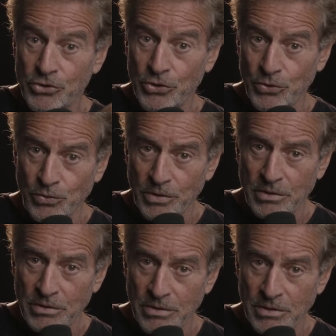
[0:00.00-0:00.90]
Two,
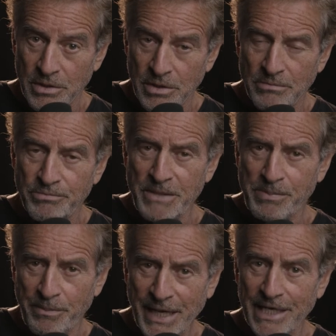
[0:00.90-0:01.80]
be
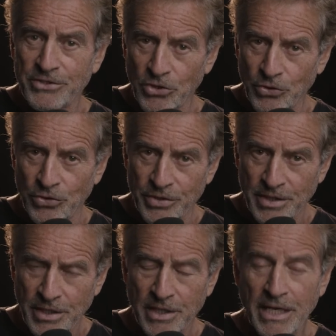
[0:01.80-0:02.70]
prepared to
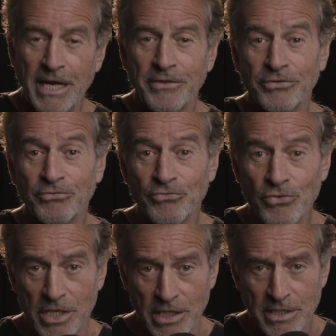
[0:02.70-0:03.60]
learn. And
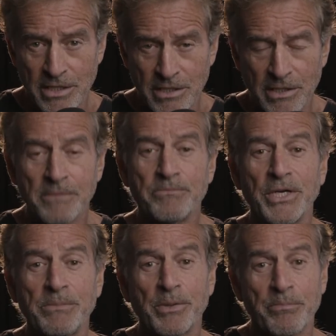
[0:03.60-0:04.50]
three,
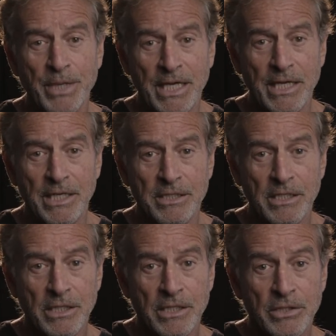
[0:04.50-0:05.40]
be prepared
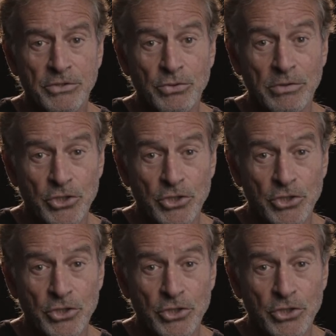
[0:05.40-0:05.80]
to